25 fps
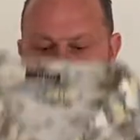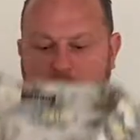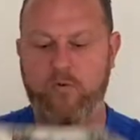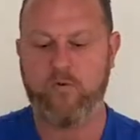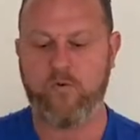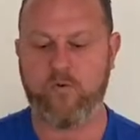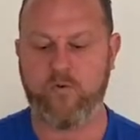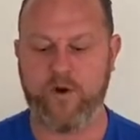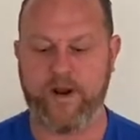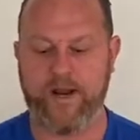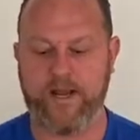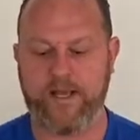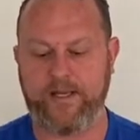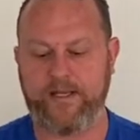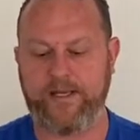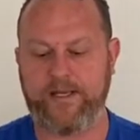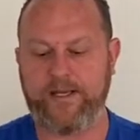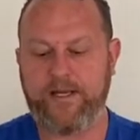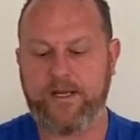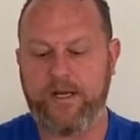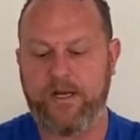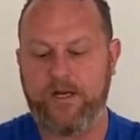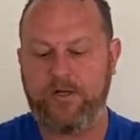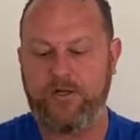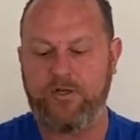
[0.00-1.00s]

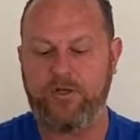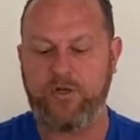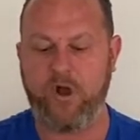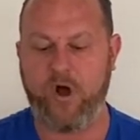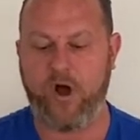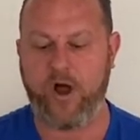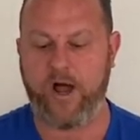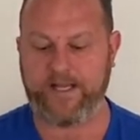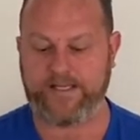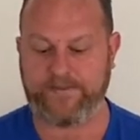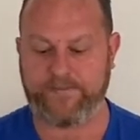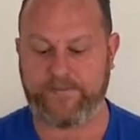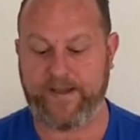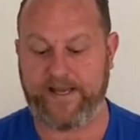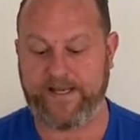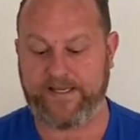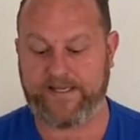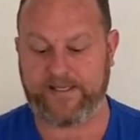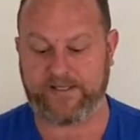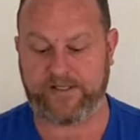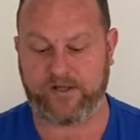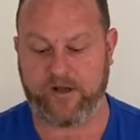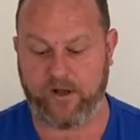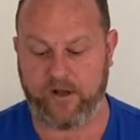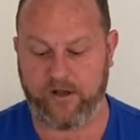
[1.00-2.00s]
really nice
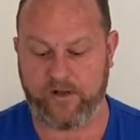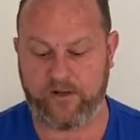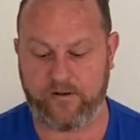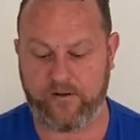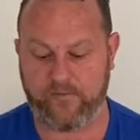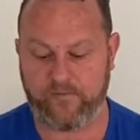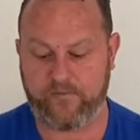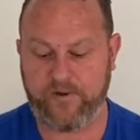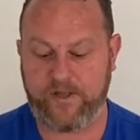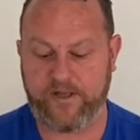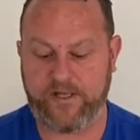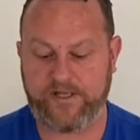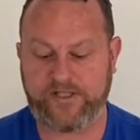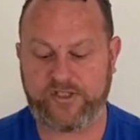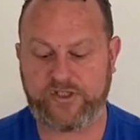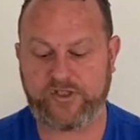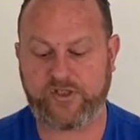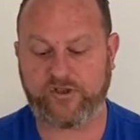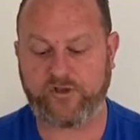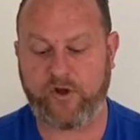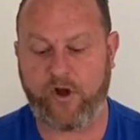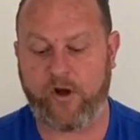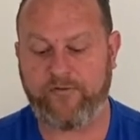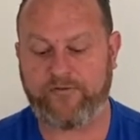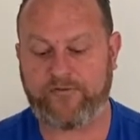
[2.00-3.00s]
piece. It's got really
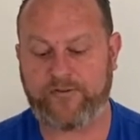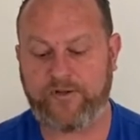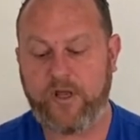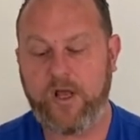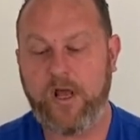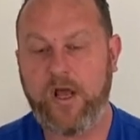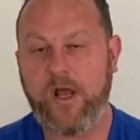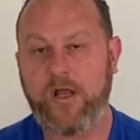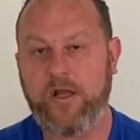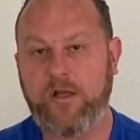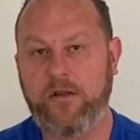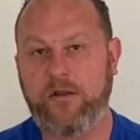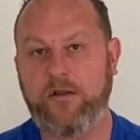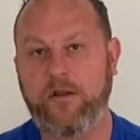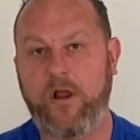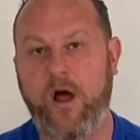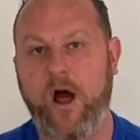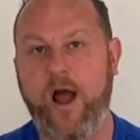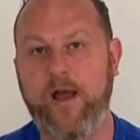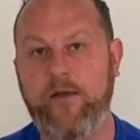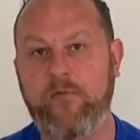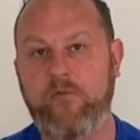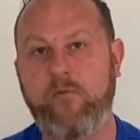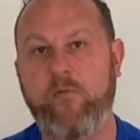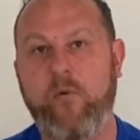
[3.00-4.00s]
soft,
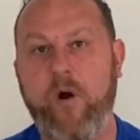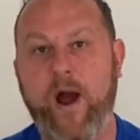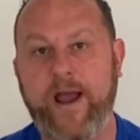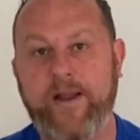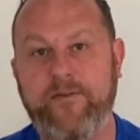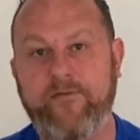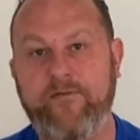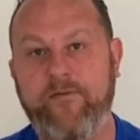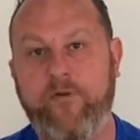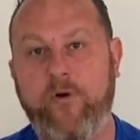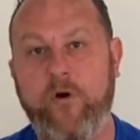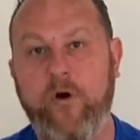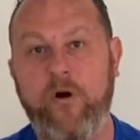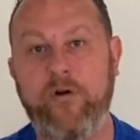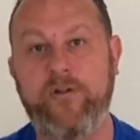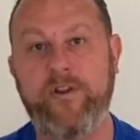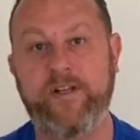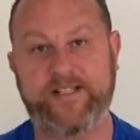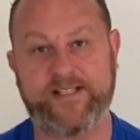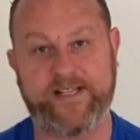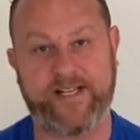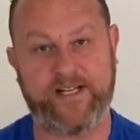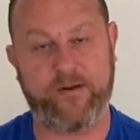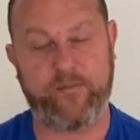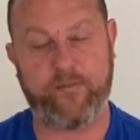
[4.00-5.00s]
lightweight voile
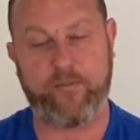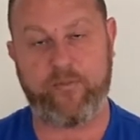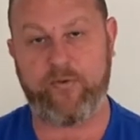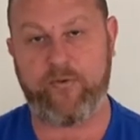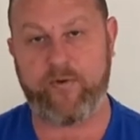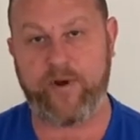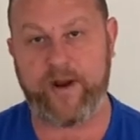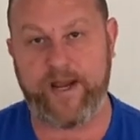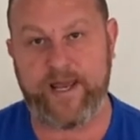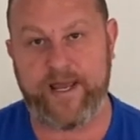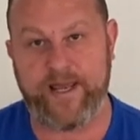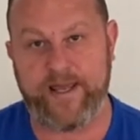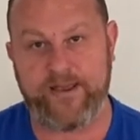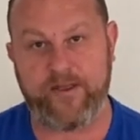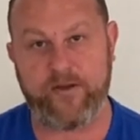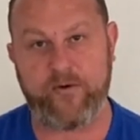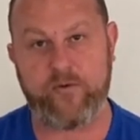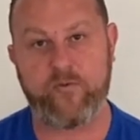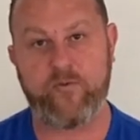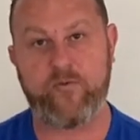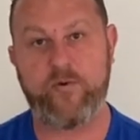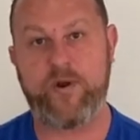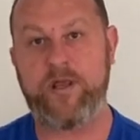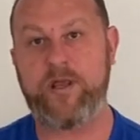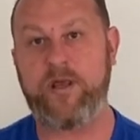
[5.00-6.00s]
that's going to breathe
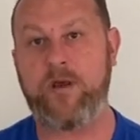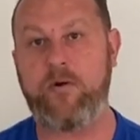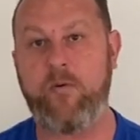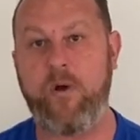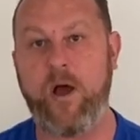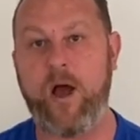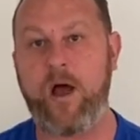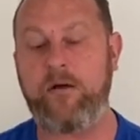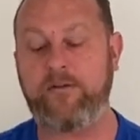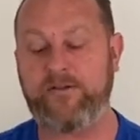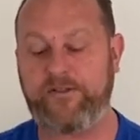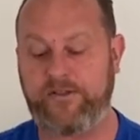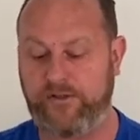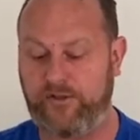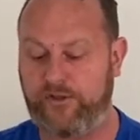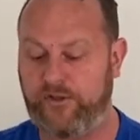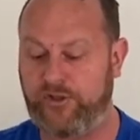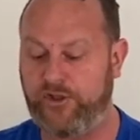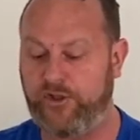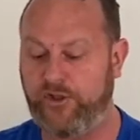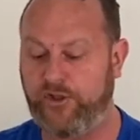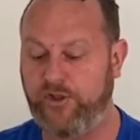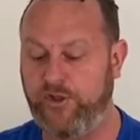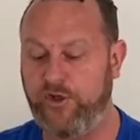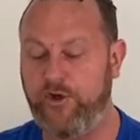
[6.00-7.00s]
really well, so
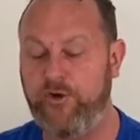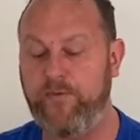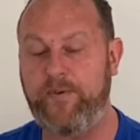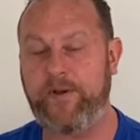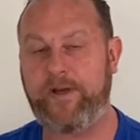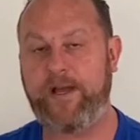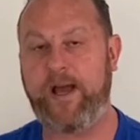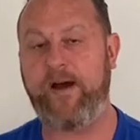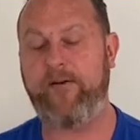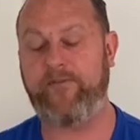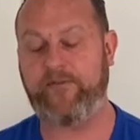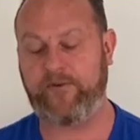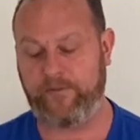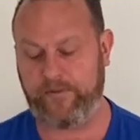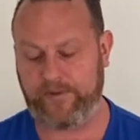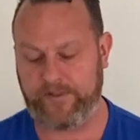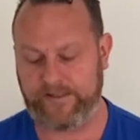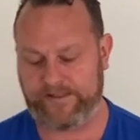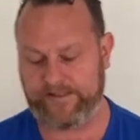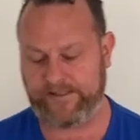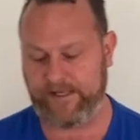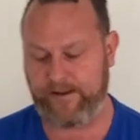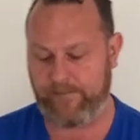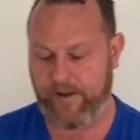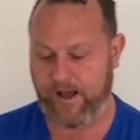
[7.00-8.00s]
super comfortable
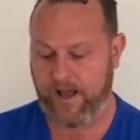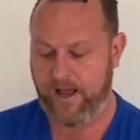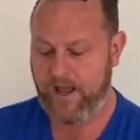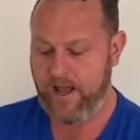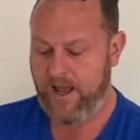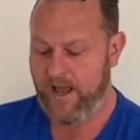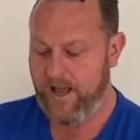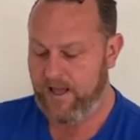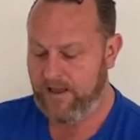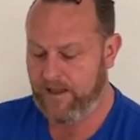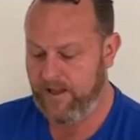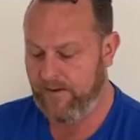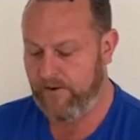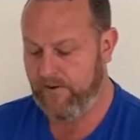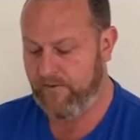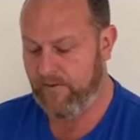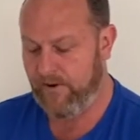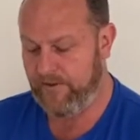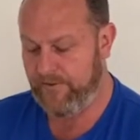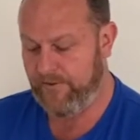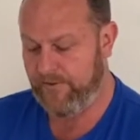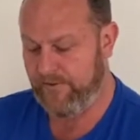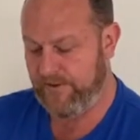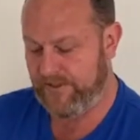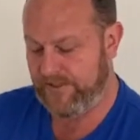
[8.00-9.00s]
in summer. Let me
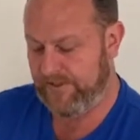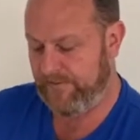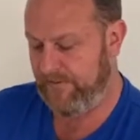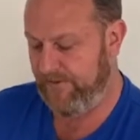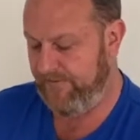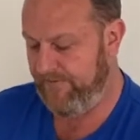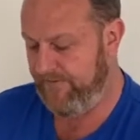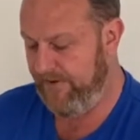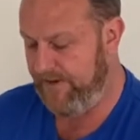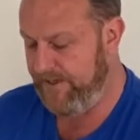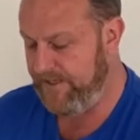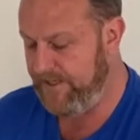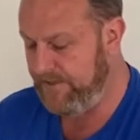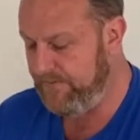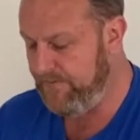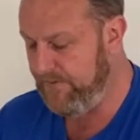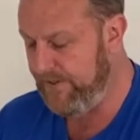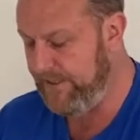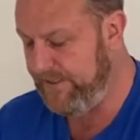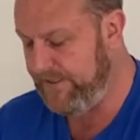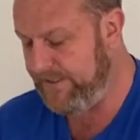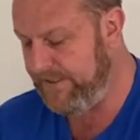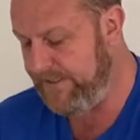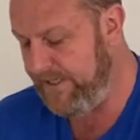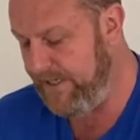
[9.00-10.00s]
run through some of the features.
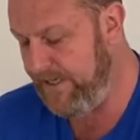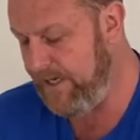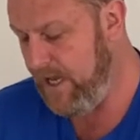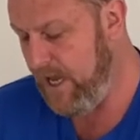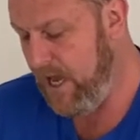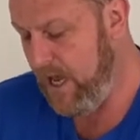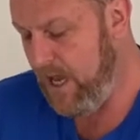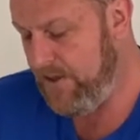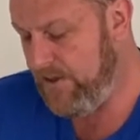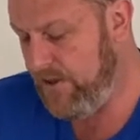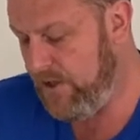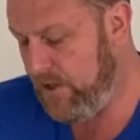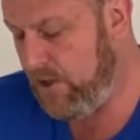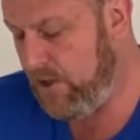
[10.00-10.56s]
We can see the